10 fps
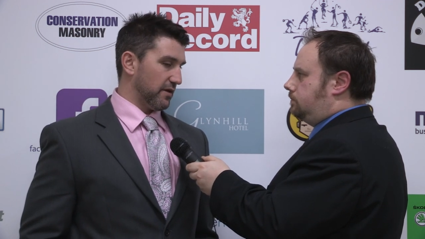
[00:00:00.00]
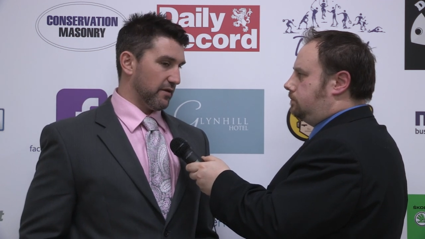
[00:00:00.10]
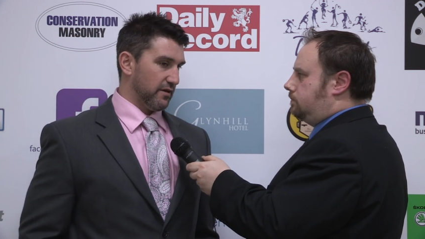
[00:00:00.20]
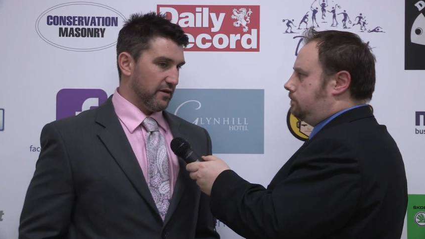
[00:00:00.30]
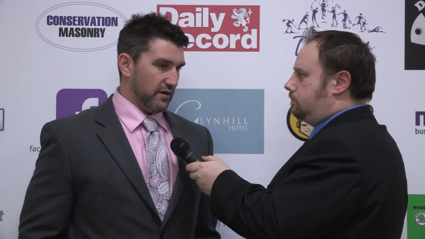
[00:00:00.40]

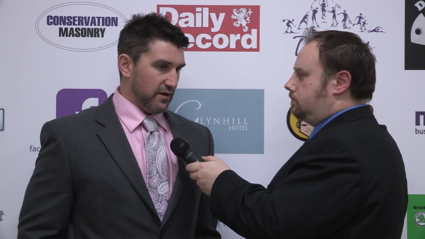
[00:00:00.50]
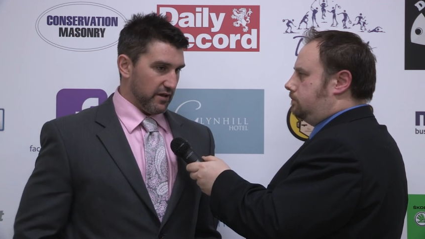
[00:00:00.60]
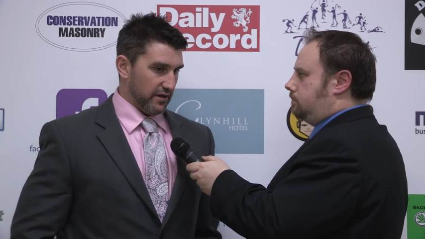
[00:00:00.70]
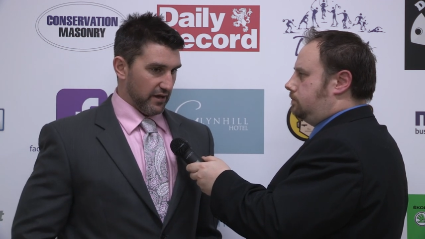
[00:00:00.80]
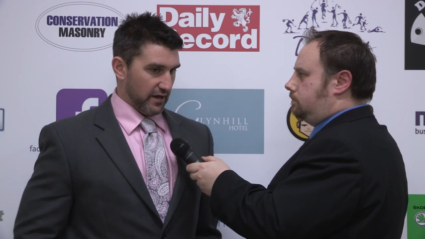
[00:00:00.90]
Speaker 1: He
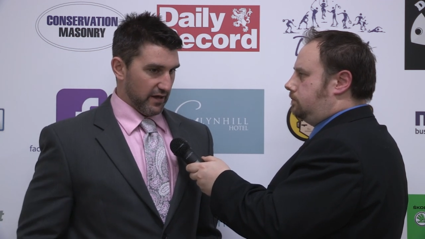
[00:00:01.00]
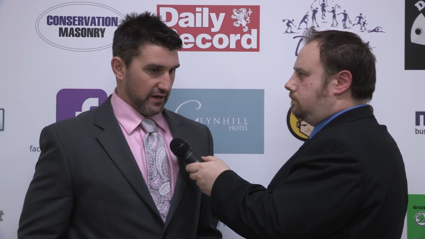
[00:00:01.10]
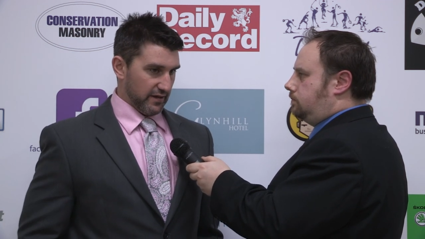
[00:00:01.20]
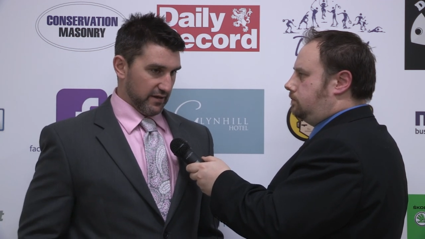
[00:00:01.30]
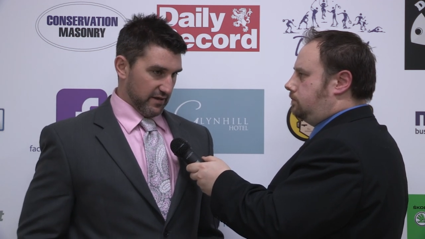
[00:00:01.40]
he,
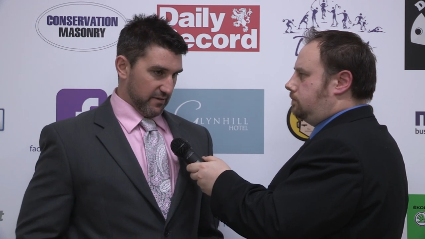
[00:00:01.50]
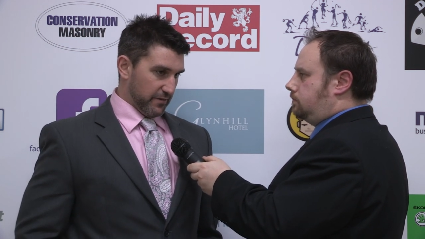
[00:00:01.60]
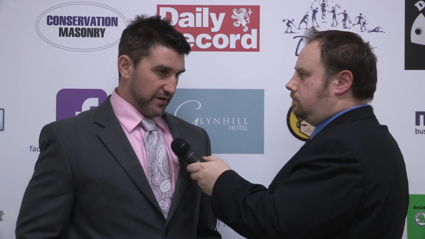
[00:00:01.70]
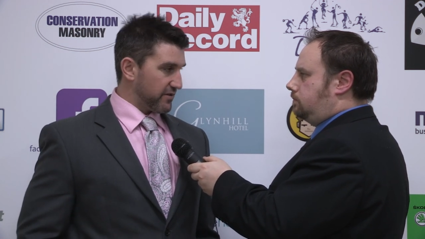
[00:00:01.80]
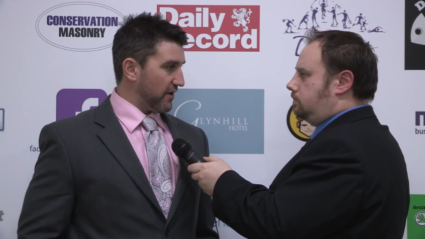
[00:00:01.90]
uh, he
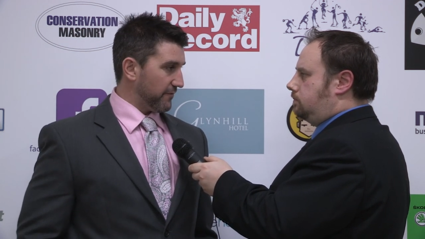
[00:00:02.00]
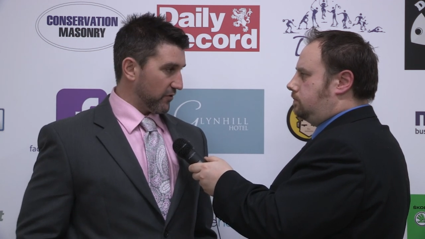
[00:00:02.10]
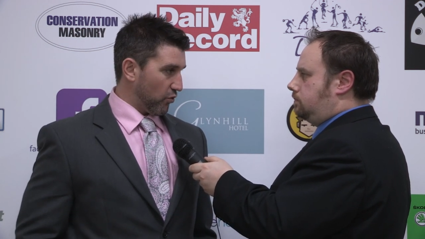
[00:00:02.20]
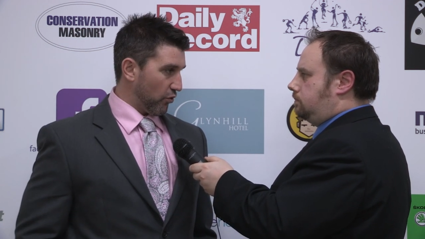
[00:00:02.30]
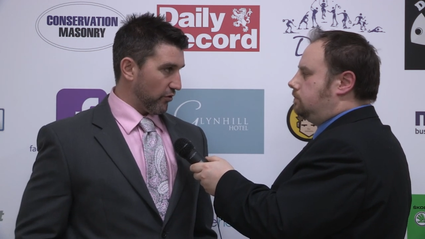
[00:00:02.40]
plays tough in
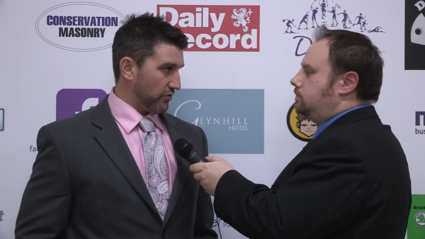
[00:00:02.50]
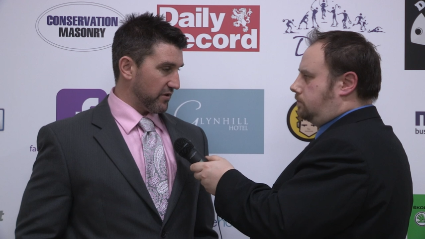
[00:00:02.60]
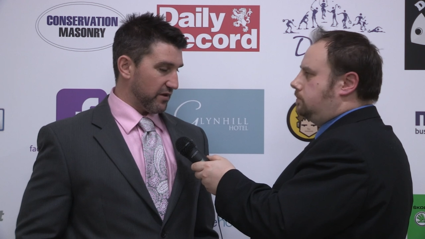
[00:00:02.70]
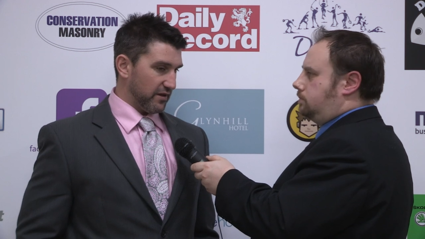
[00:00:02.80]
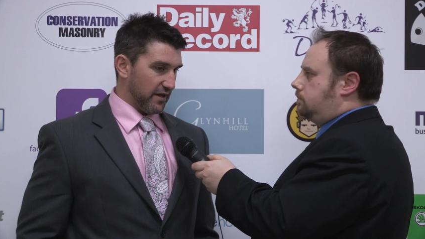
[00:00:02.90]
the corners.
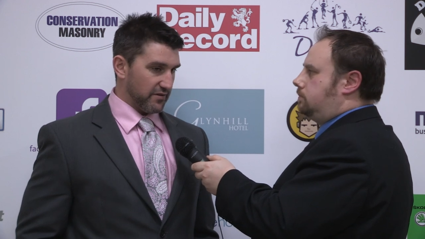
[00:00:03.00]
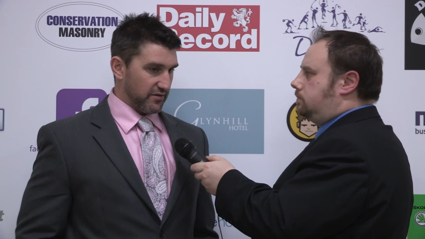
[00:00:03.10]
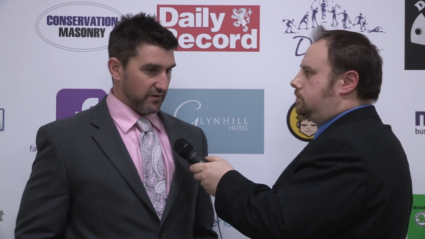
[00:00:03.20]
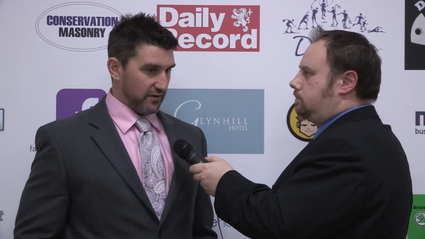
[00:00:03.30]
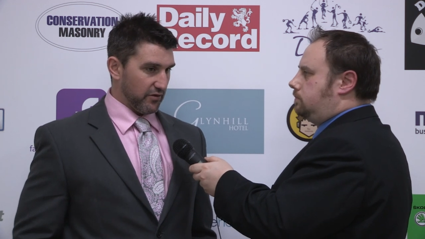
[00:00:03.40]
He, he,
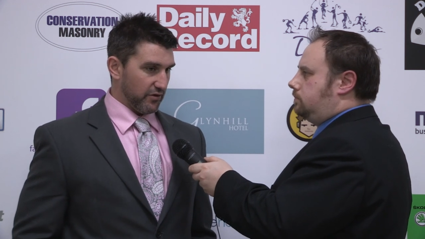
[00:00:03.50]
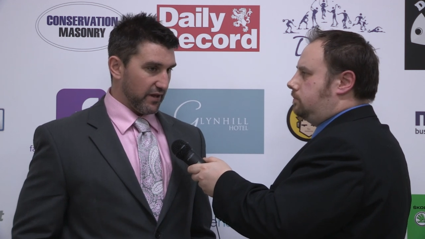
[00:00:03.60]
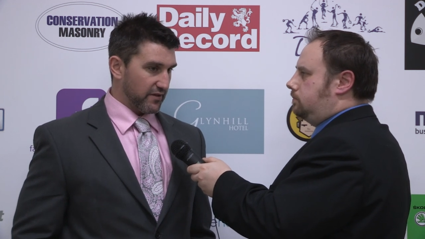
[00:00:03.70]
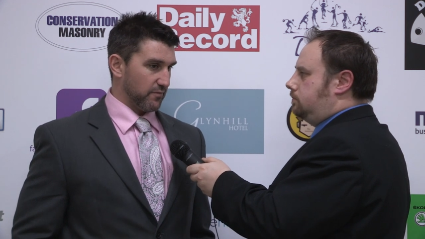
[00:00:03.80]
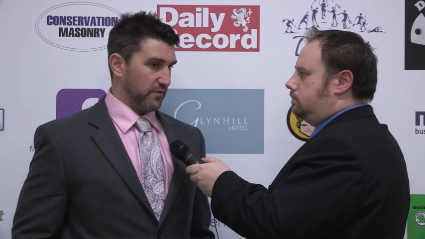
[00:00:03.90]
likes to you know
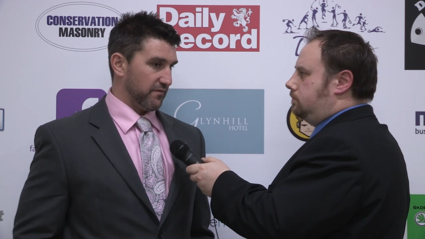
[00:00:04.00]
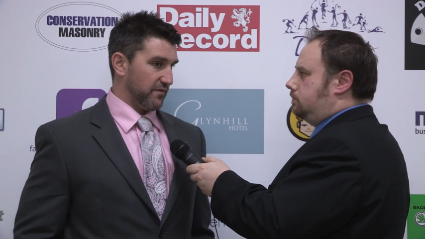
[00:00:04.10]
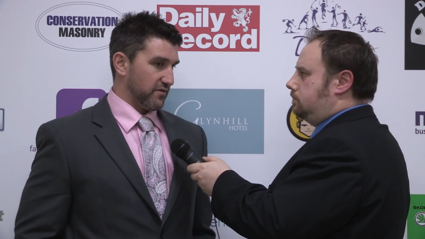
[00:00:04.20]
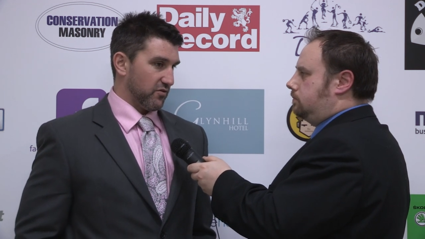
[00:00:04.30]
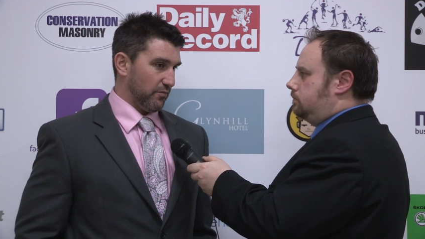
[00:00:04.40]
he likes to play
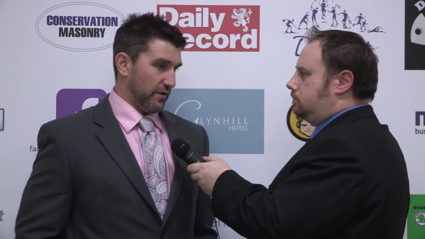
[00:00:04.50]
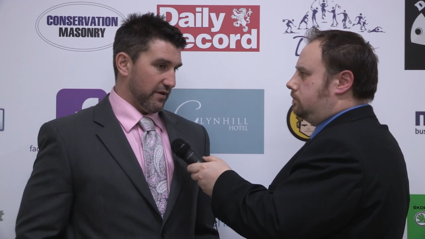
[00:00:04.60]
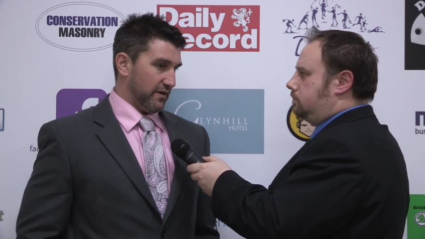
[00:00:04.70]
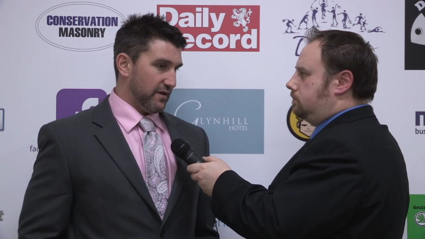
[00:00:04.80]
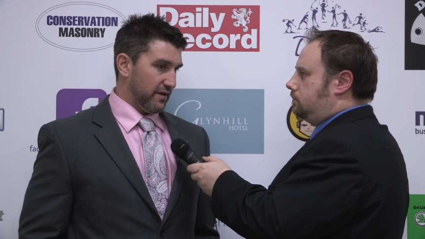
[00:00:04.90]
physical,
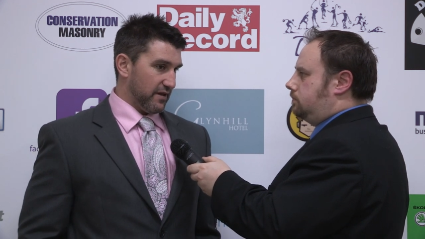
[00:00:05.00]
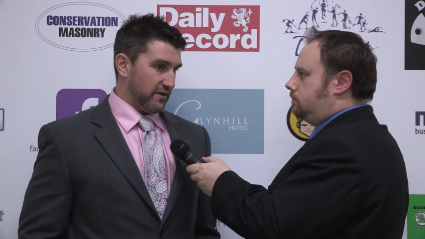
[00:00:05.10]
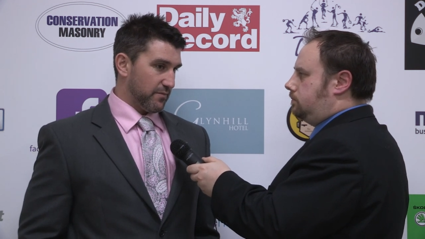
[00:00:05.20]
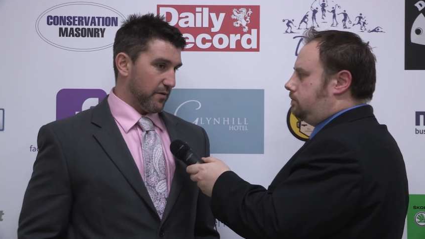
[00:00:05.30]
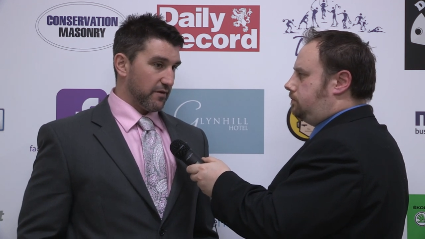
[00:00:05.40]
but
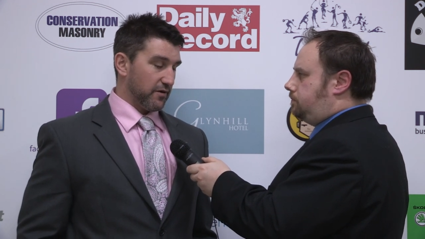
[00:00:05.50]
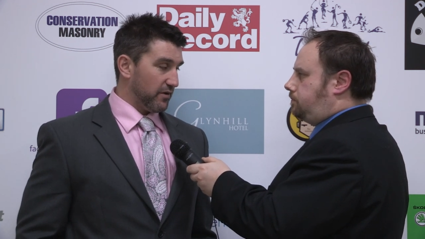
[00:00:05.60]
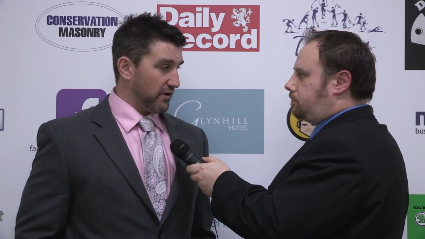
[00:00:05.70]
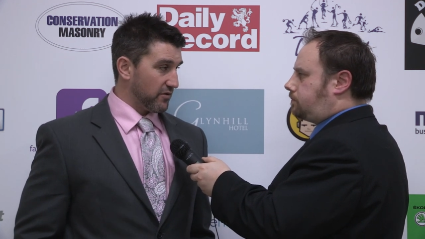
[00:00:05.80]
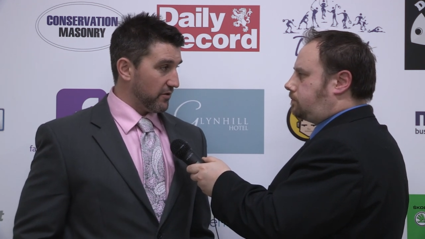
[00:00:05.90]
he's probably
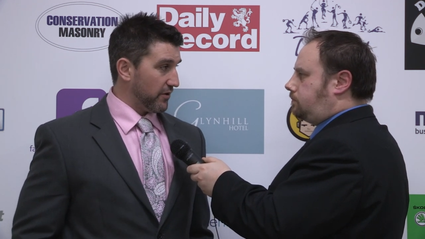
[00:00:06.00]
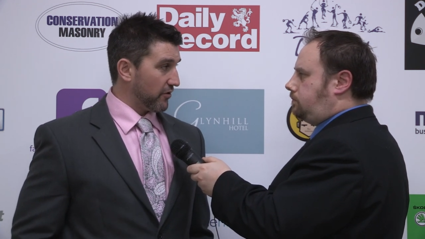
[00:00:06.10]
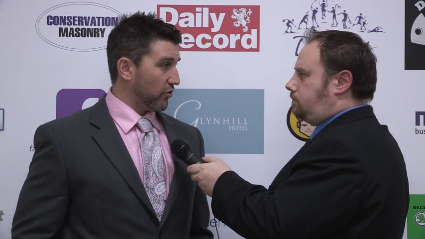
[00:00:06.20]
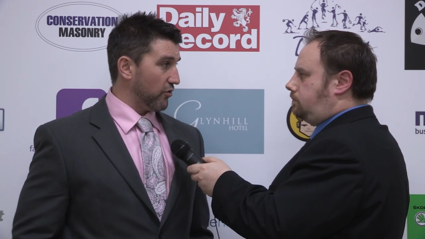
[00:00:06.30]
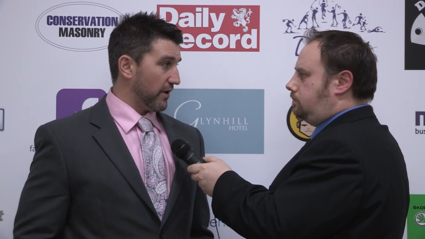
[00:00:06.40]
going to be he's going to be
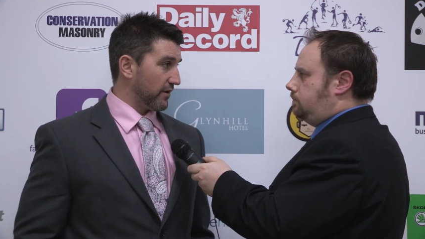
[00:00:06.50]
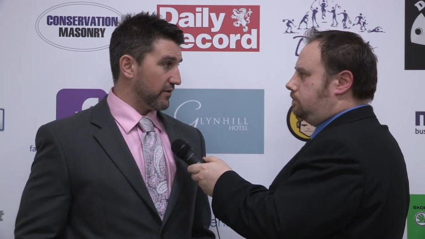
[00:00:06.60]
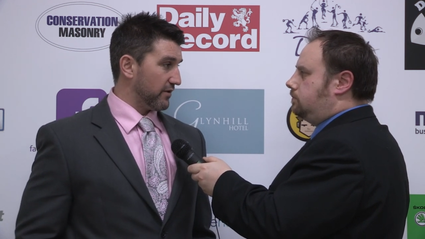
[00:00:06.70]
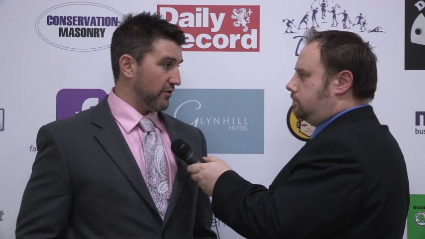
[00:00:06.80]
our quarterback.